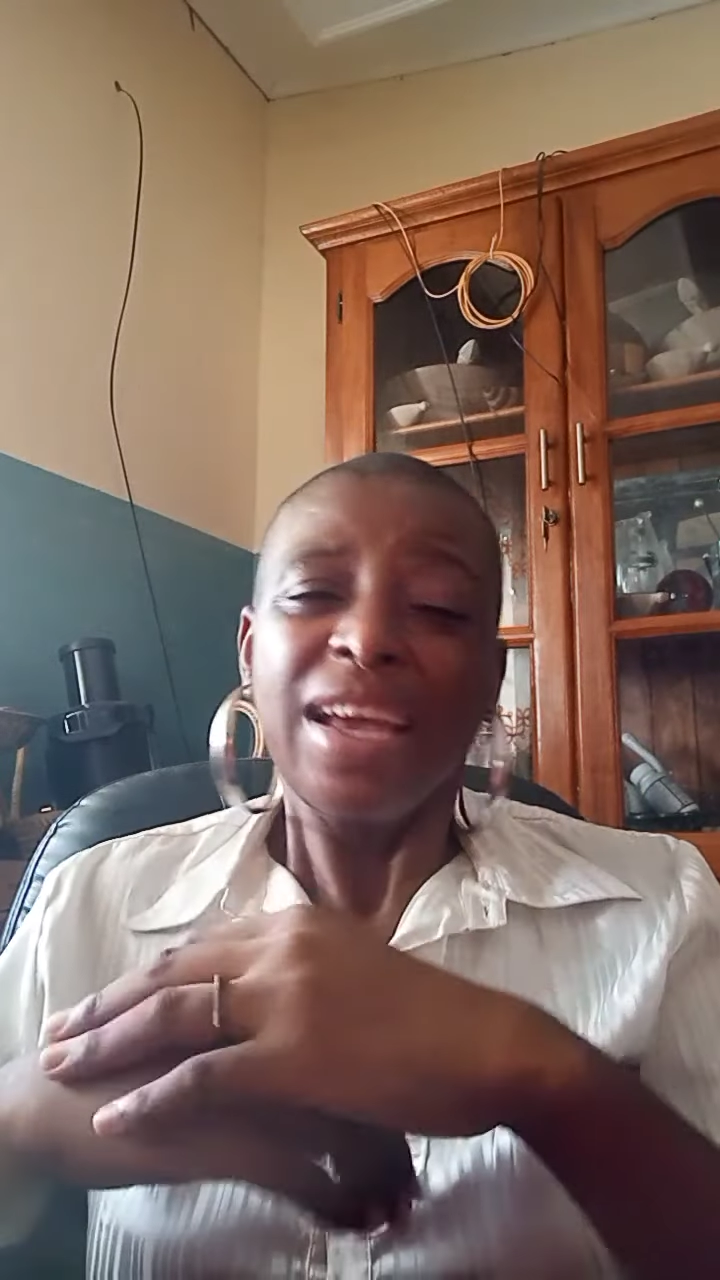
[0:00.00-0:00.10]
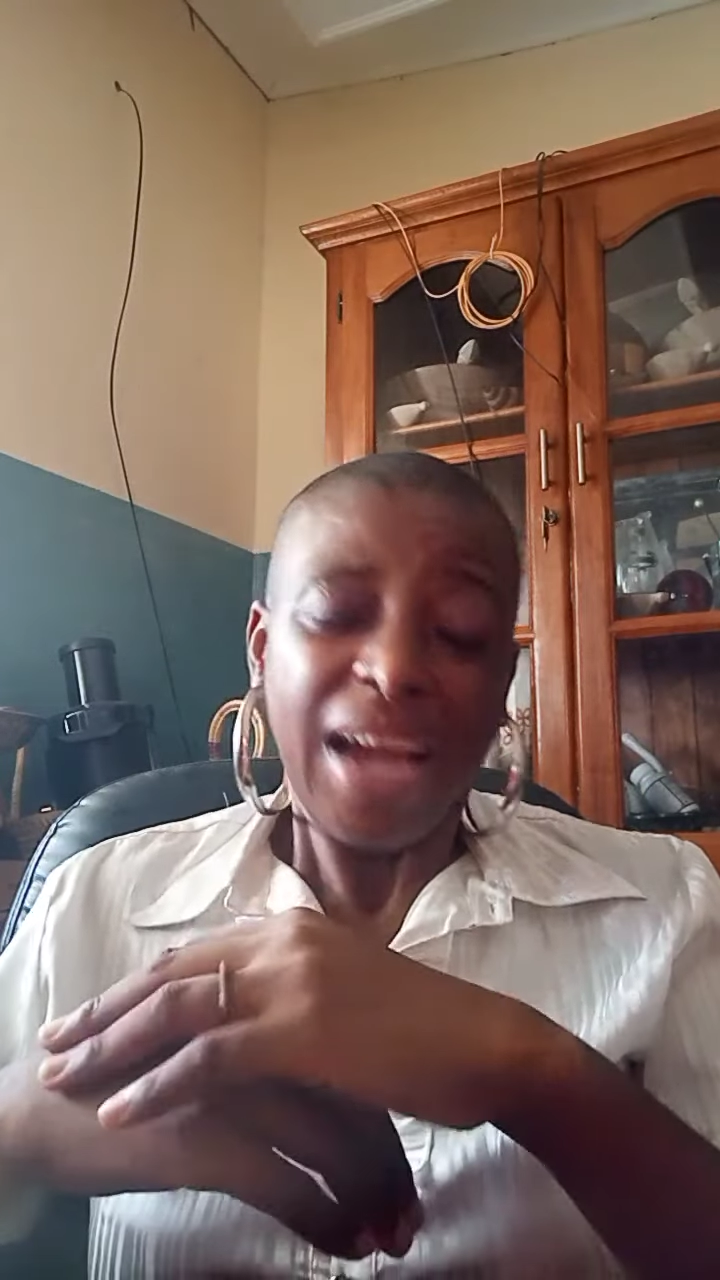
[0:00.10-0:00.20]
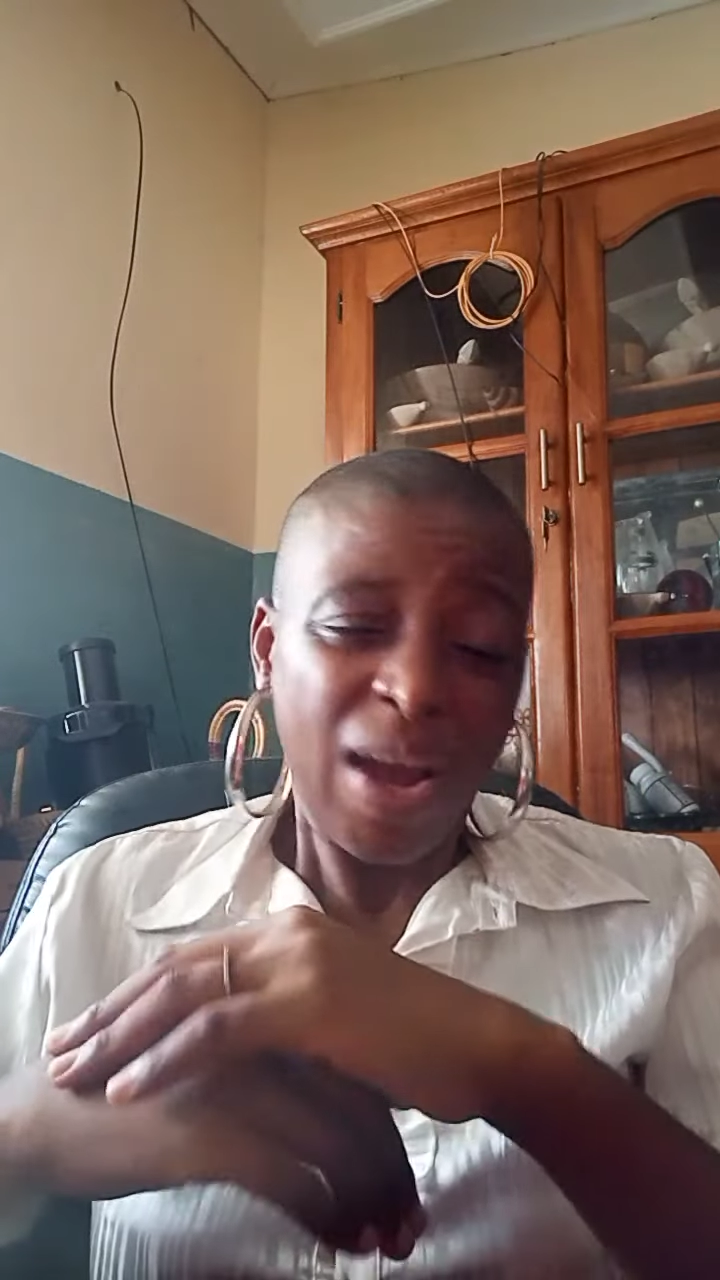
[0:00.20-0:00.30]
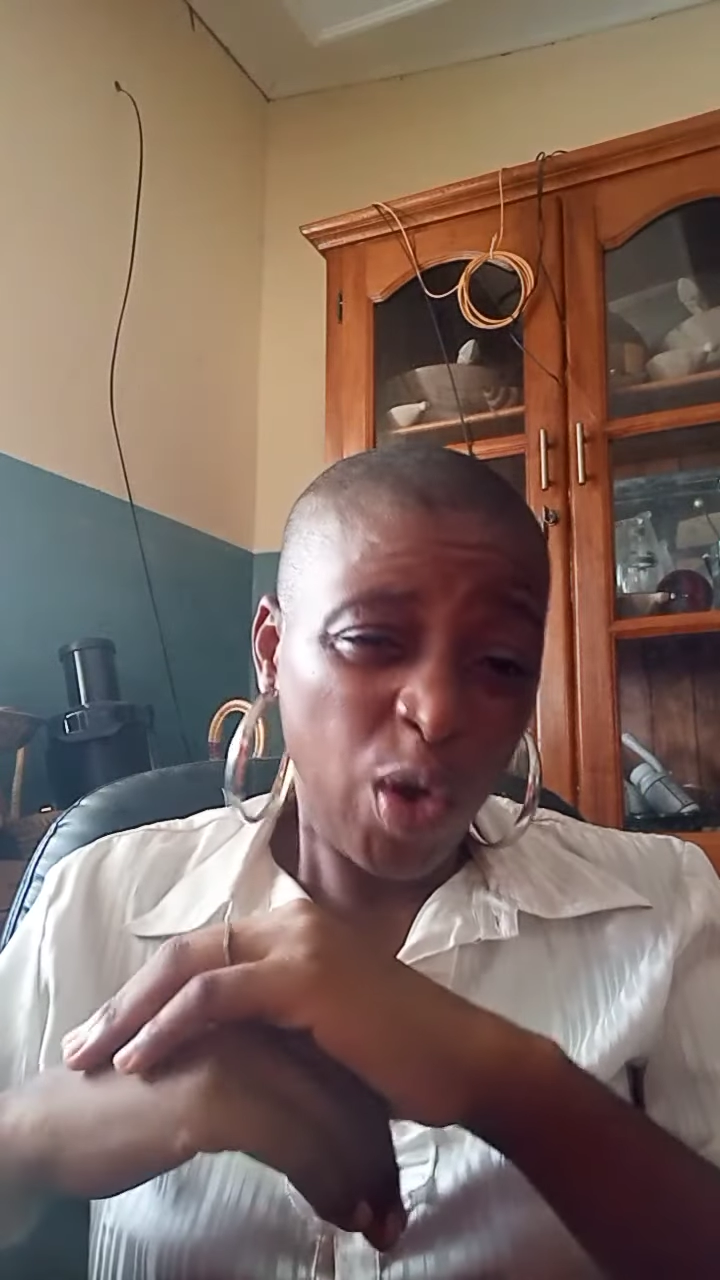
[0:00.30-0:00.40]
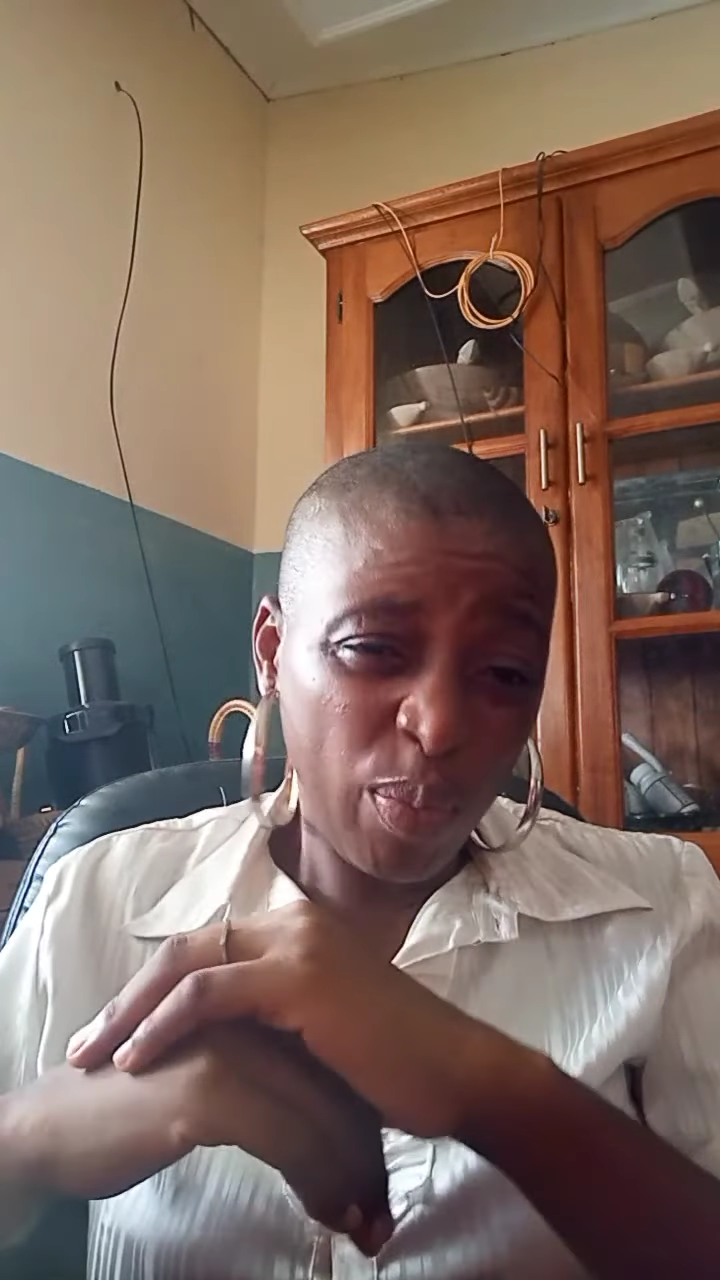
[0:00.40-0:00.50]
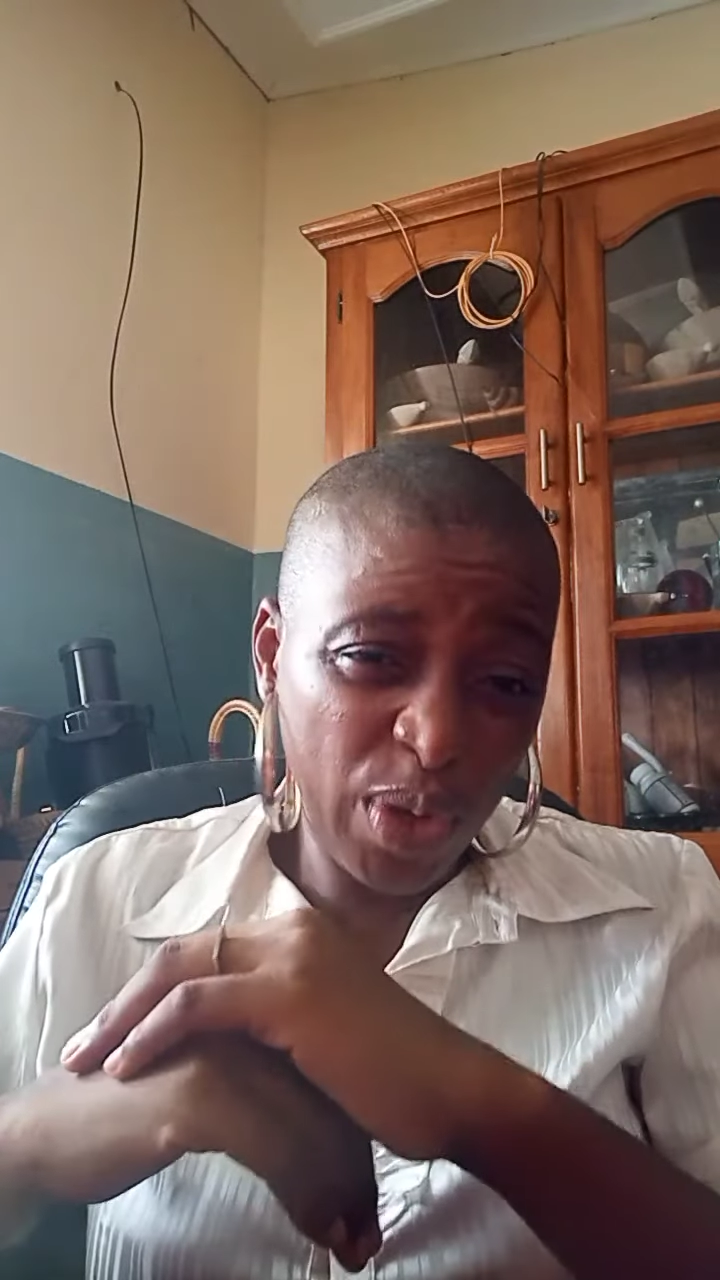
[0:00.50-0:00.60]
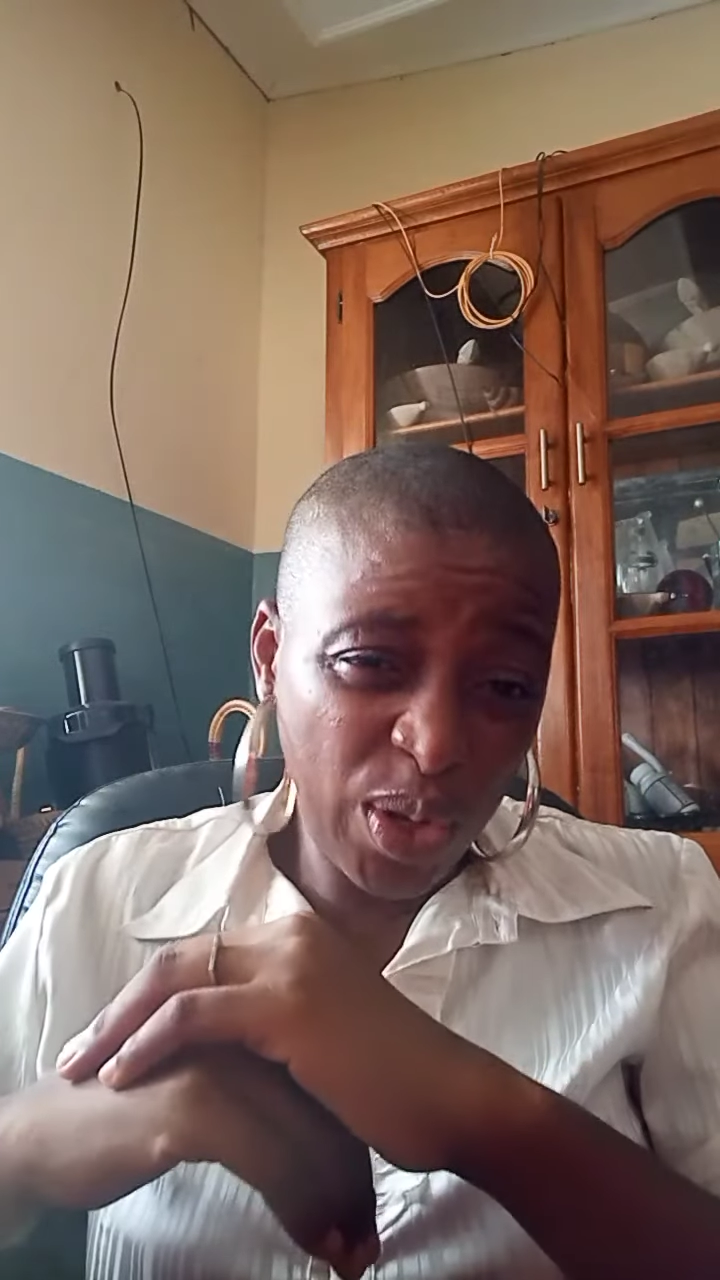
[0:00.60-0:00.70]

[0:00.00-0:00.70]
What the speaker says: I hope you